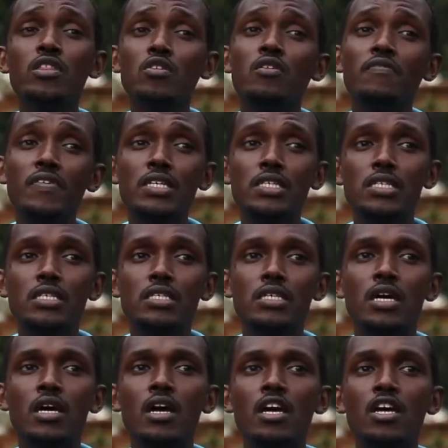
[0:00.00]
universities,
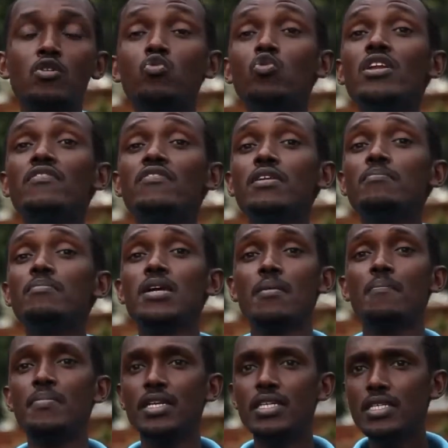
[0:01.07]
it would even be a
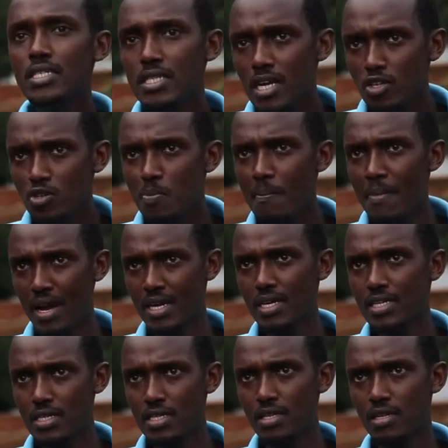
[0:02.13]
bit easier to
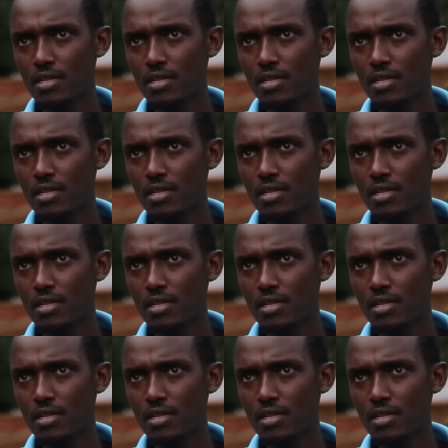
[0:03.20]
market